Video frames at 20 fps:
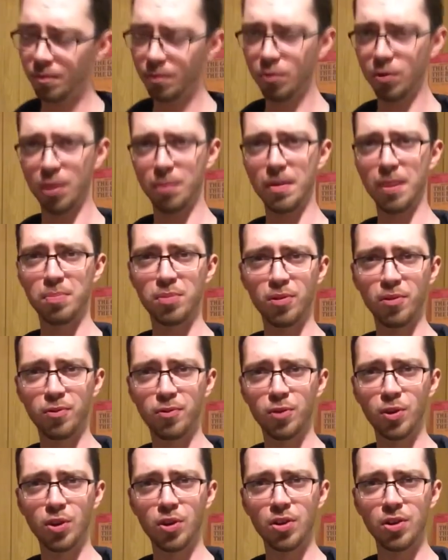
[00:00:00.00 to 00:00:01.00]
one of my
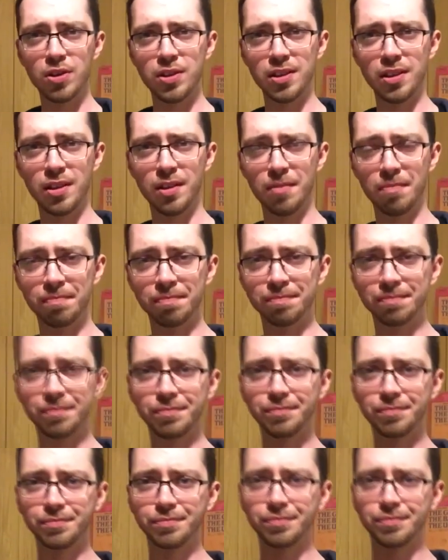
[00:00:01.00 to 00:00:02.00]
preferred um,
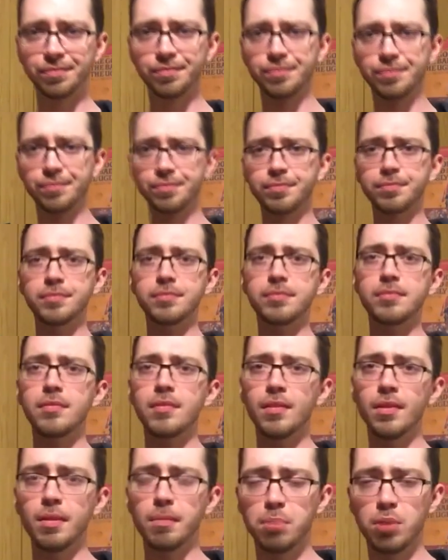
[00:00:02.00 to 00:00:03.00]

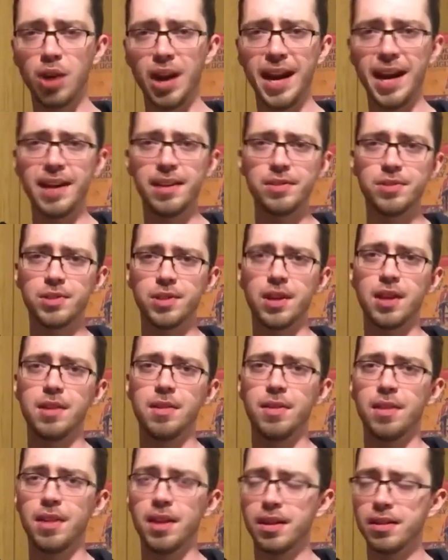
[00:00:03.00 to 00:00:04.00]
brands,
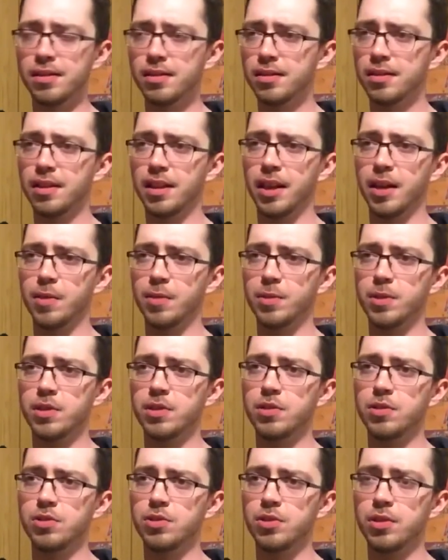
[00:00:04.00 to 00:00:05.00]
kind of thing. Like I would,
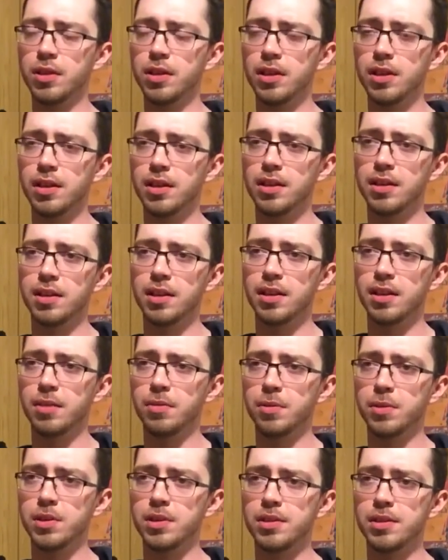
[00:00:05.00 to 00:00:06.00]

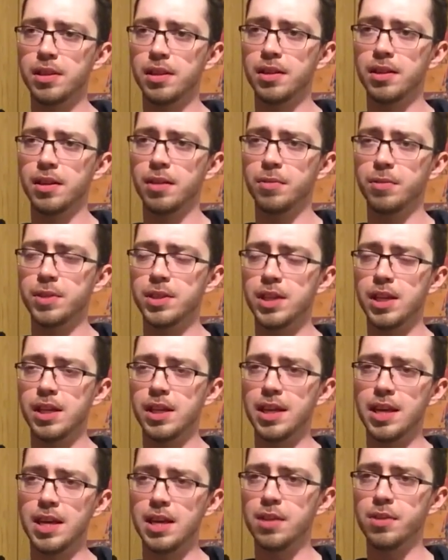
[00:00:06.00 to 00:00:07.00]
I would, uh, I would
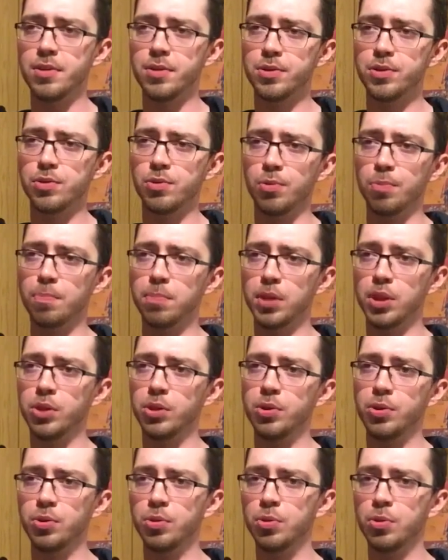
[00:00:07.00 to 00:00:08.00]
take Keith's or
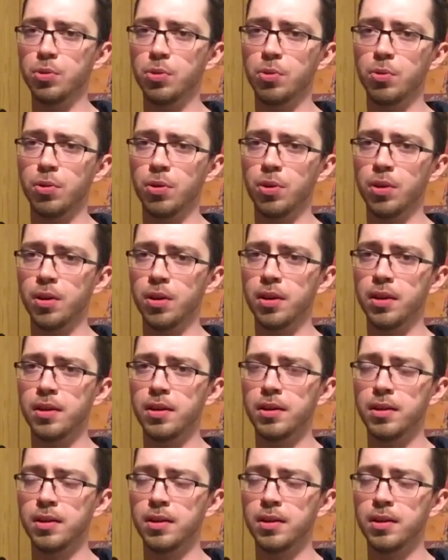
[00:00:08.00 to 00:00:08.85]
Blue or